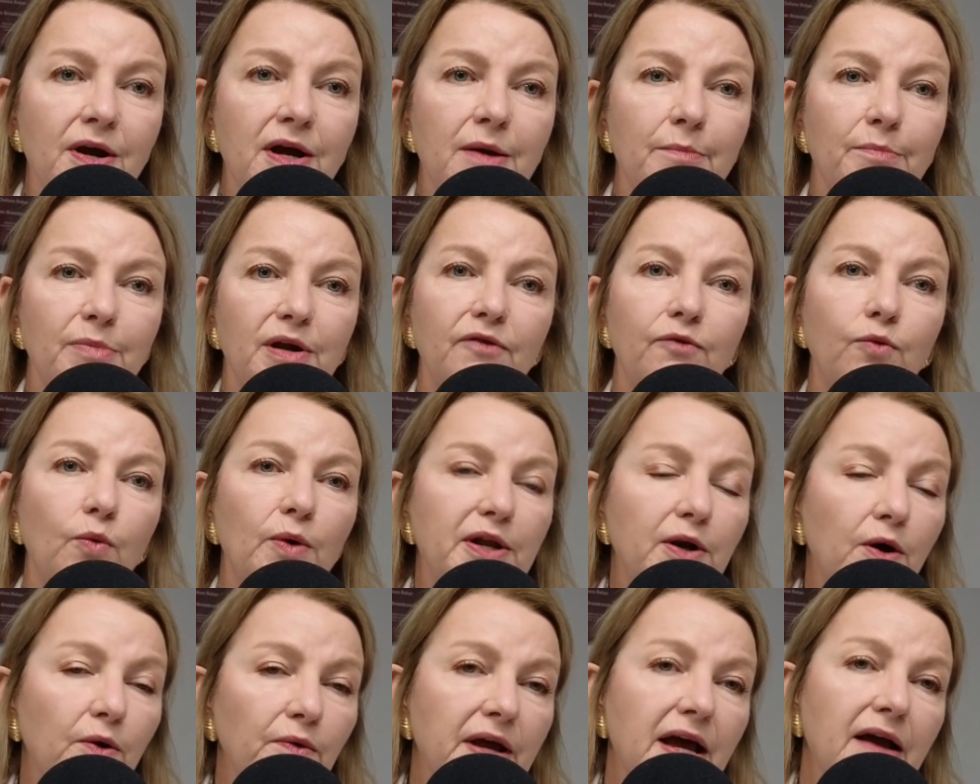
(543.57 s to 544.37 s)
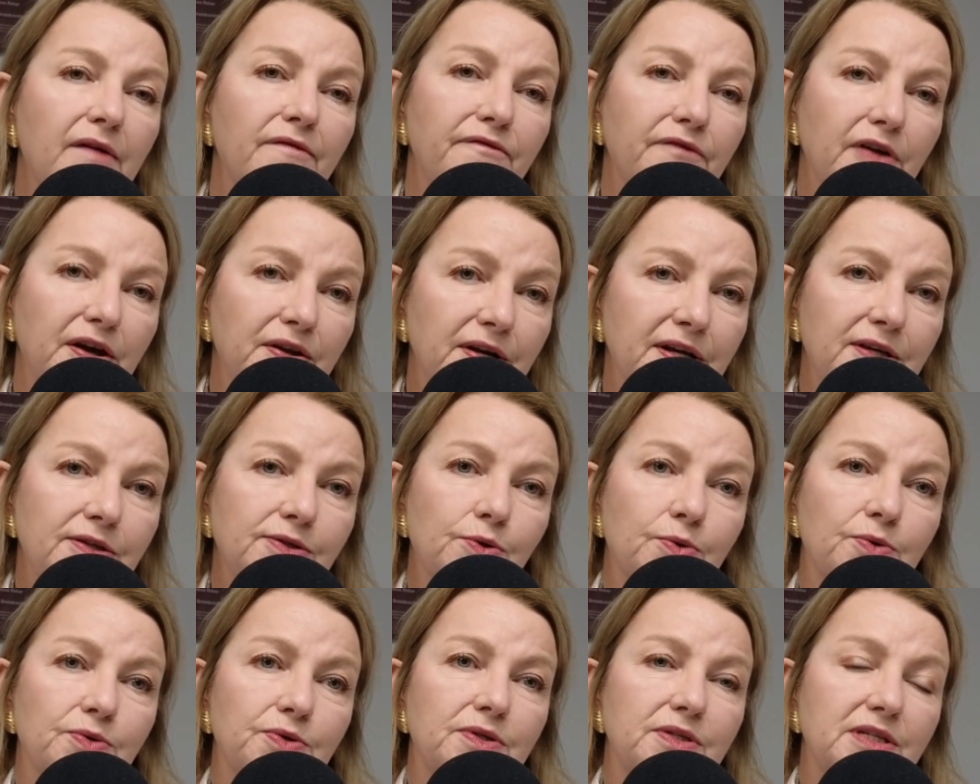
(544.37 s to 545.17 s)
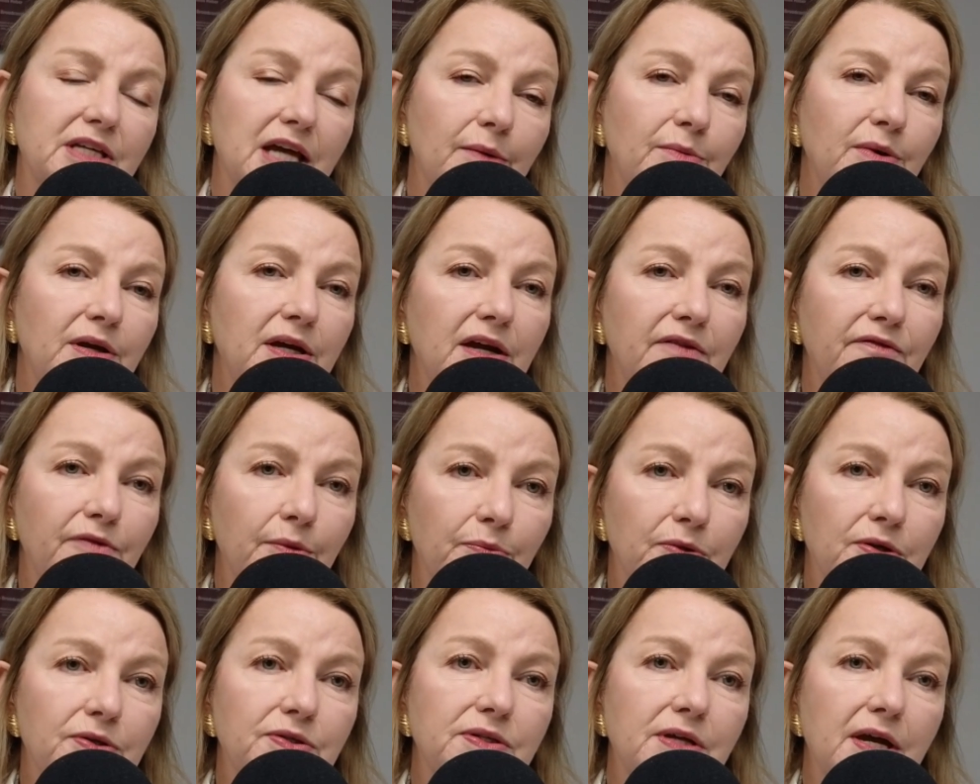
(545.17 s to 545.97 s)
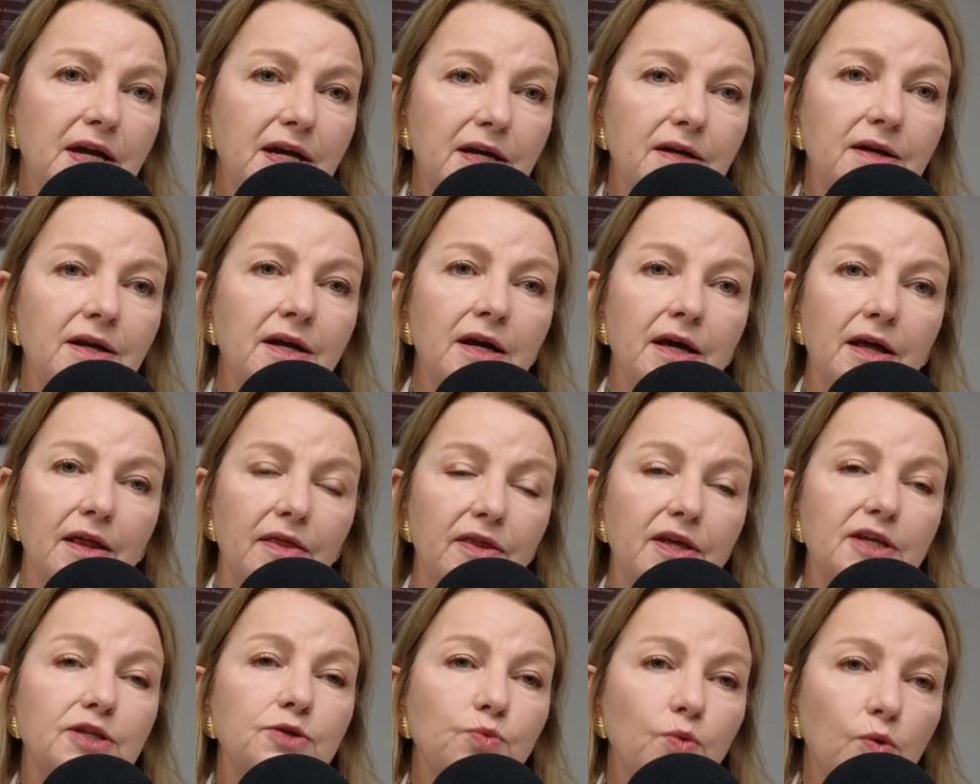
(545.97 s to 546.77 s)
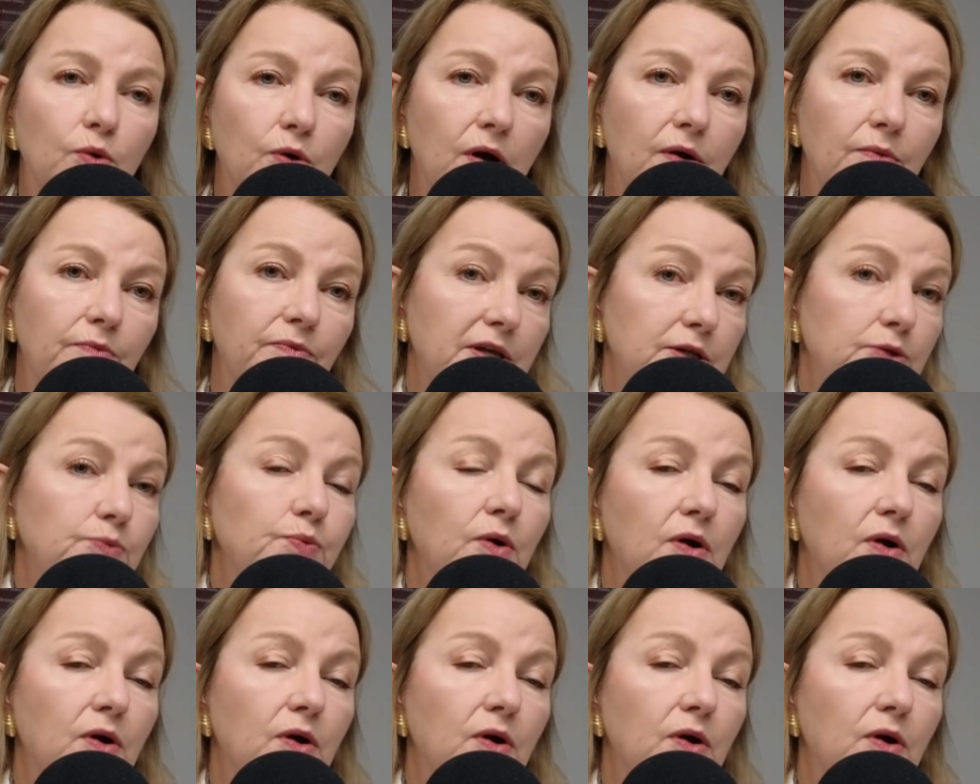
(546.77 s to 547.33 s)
but if we don't have funding sources coming in from the state, this will